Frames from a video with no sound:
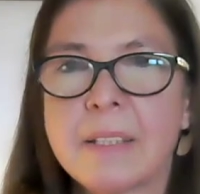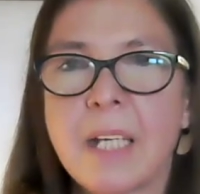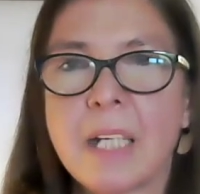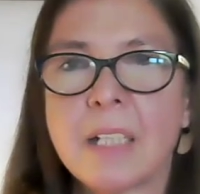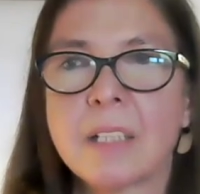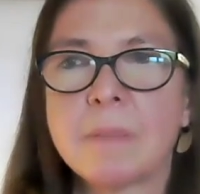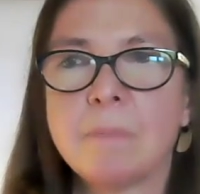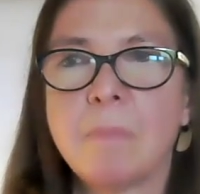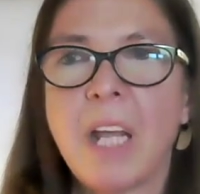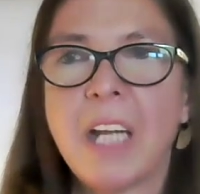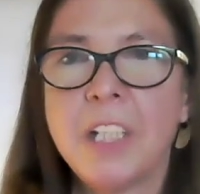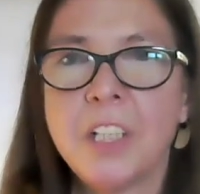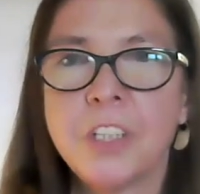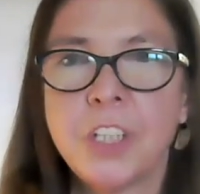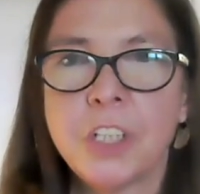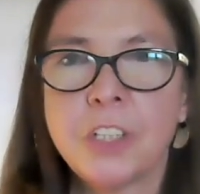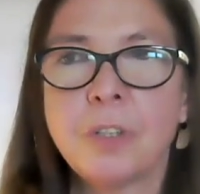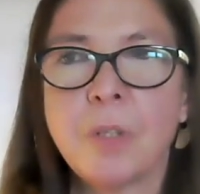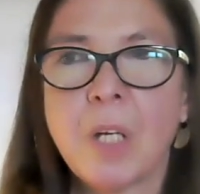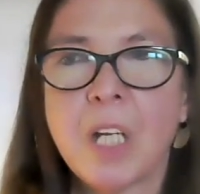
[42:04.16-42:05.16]
there's many
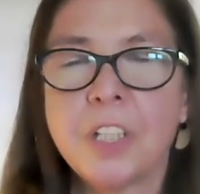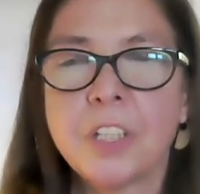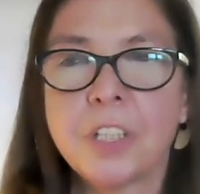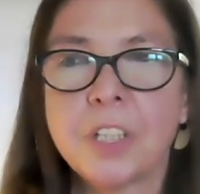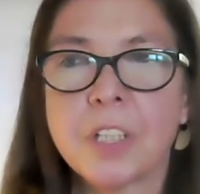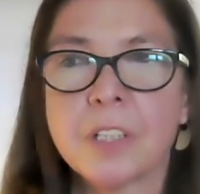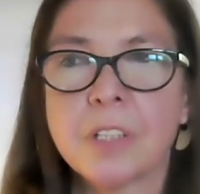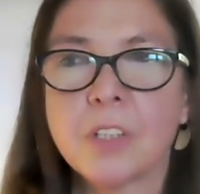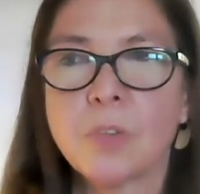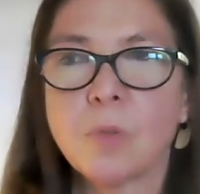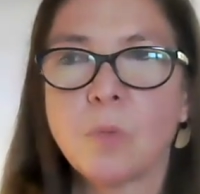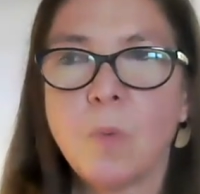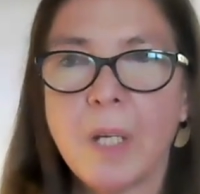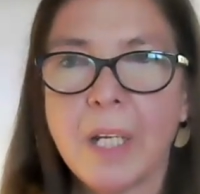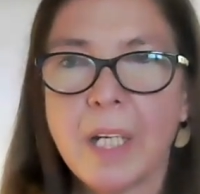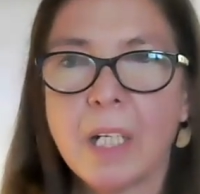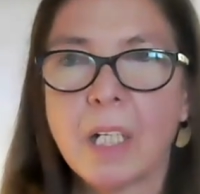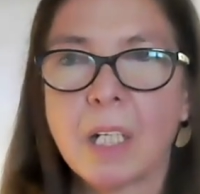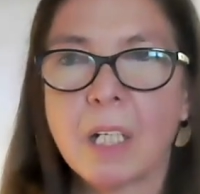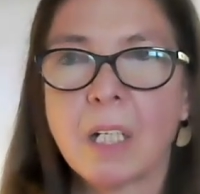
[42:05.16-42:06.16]
situations
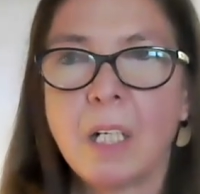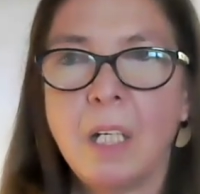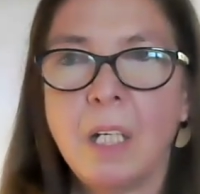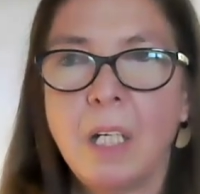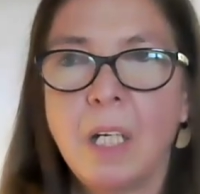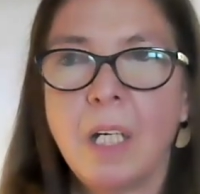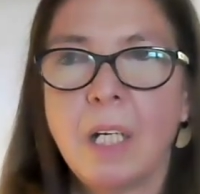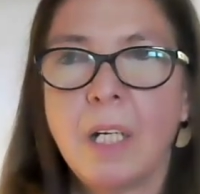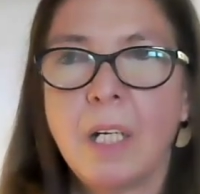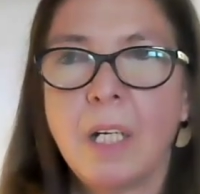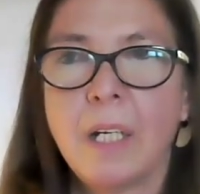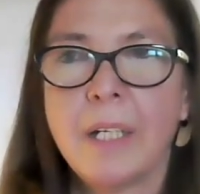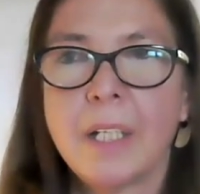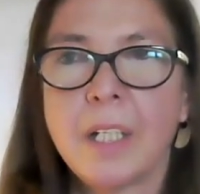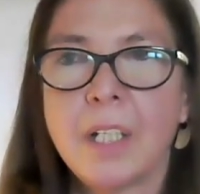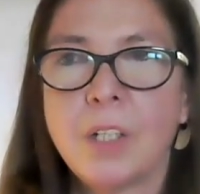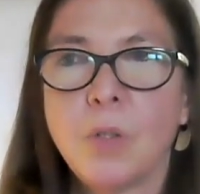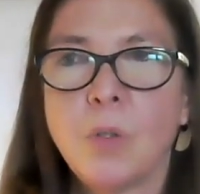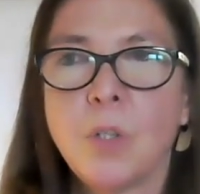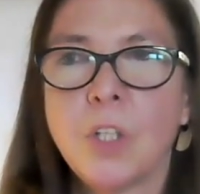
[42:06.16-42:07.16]
where
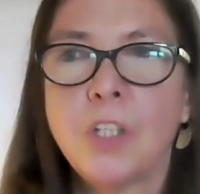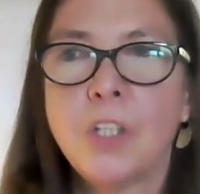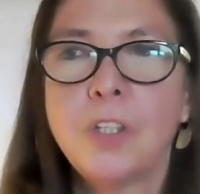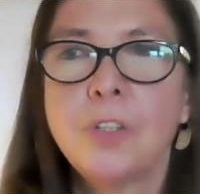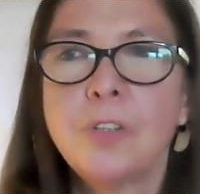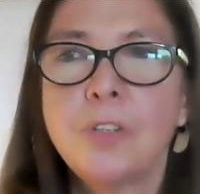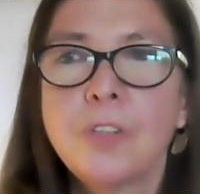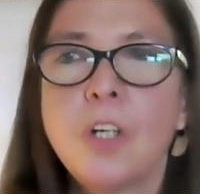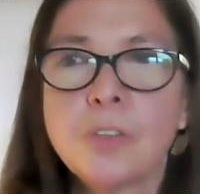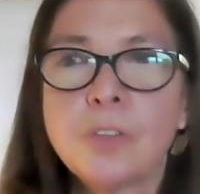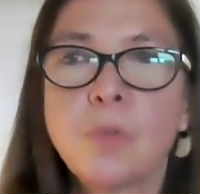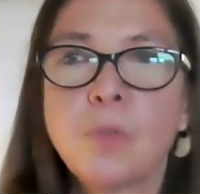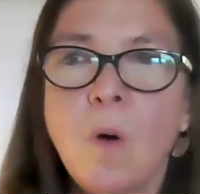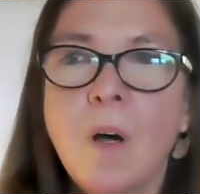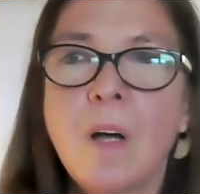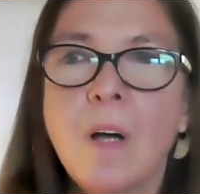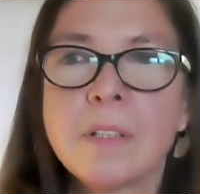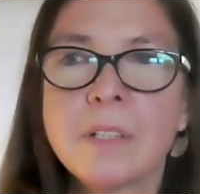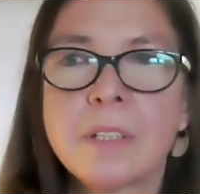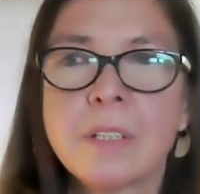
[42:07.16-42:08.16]
uh, you don't
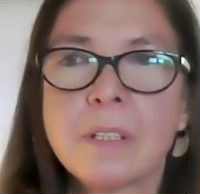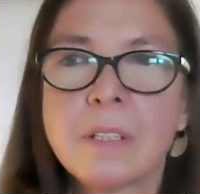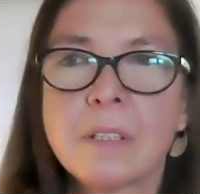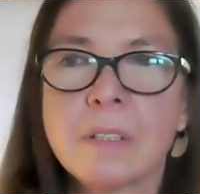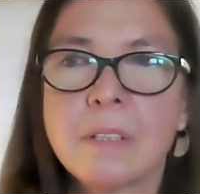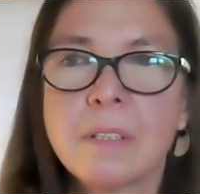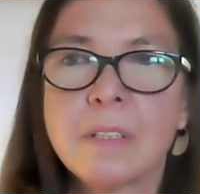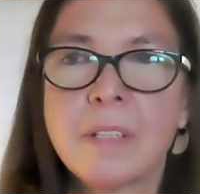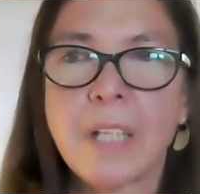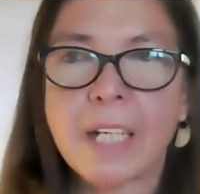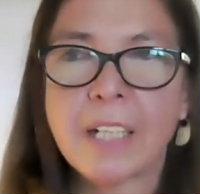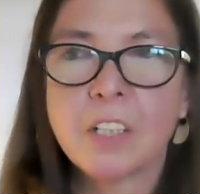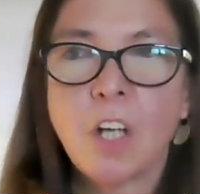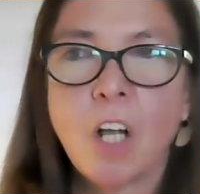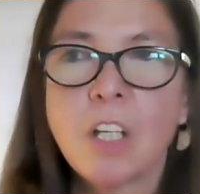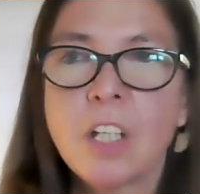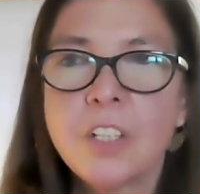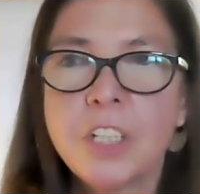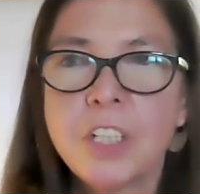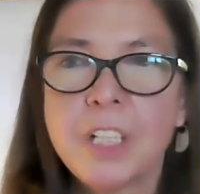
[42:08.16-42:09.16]
want the
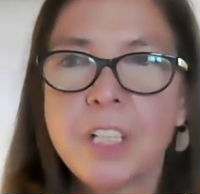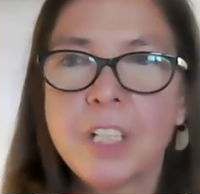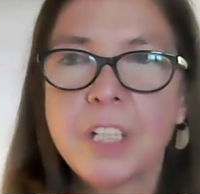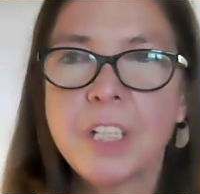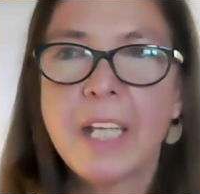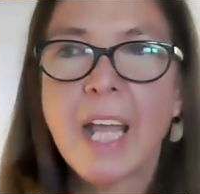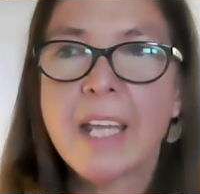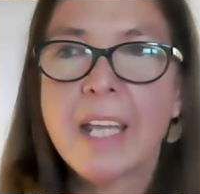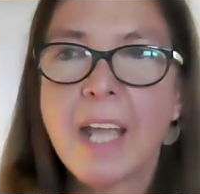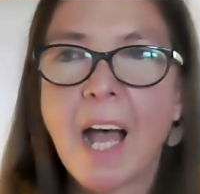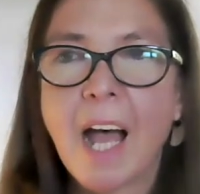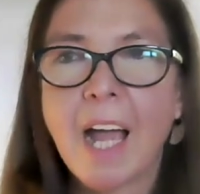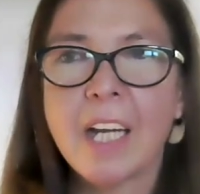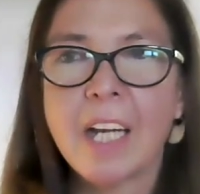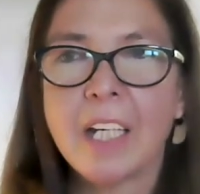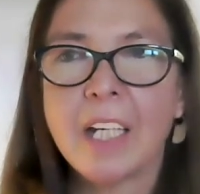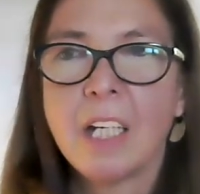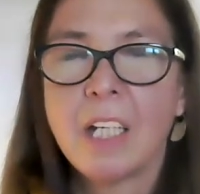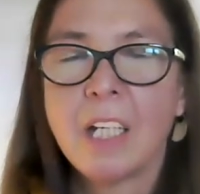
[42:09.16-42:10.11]
technology, the AI,